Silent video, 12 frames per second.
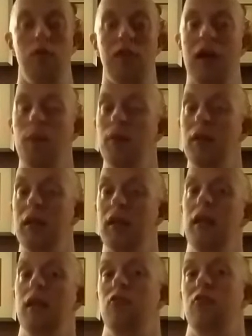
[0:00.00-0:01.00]
was
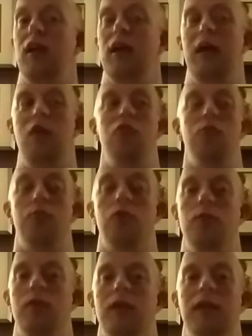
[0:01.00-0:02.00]
happening is that I was
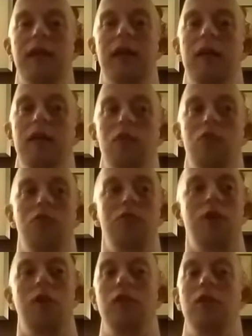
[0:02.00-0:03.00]
pulling my leg out, and it was
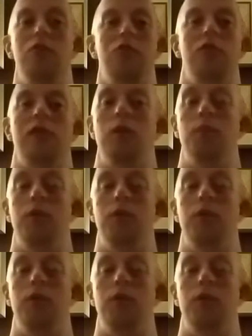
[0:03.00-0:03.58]
sounding just like a